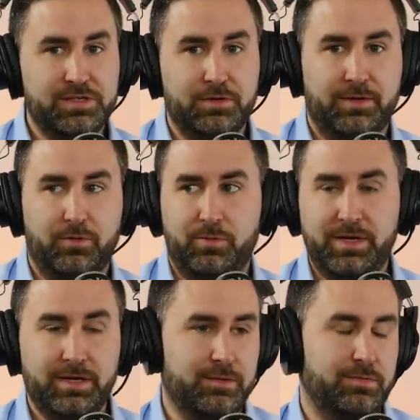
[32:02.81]
Do you have a
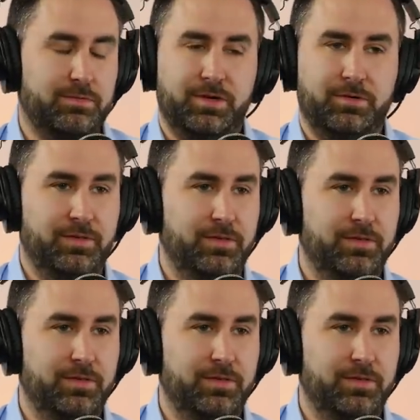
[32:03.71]
week? Mm-hmm. You know, yeah.